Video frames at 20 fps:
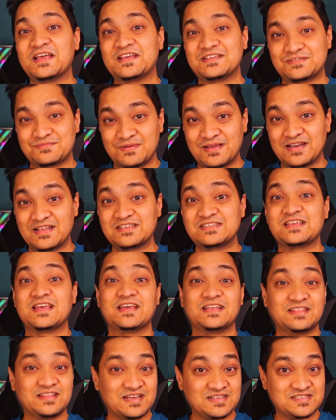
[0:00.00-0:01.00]
as well as
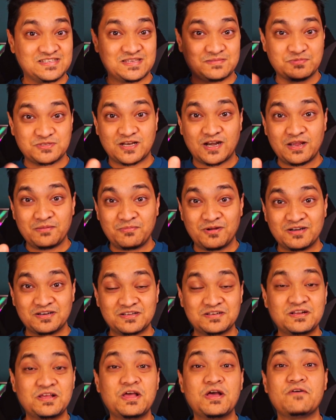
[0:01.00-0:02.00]
hit that subscribe
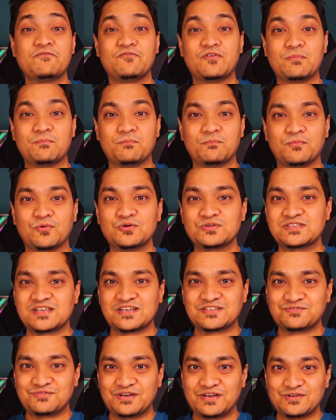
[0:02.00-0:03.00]
button for more such
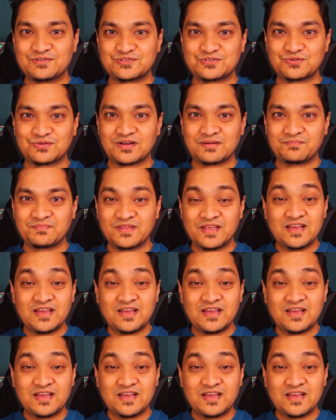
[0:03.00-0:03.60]
videos to come.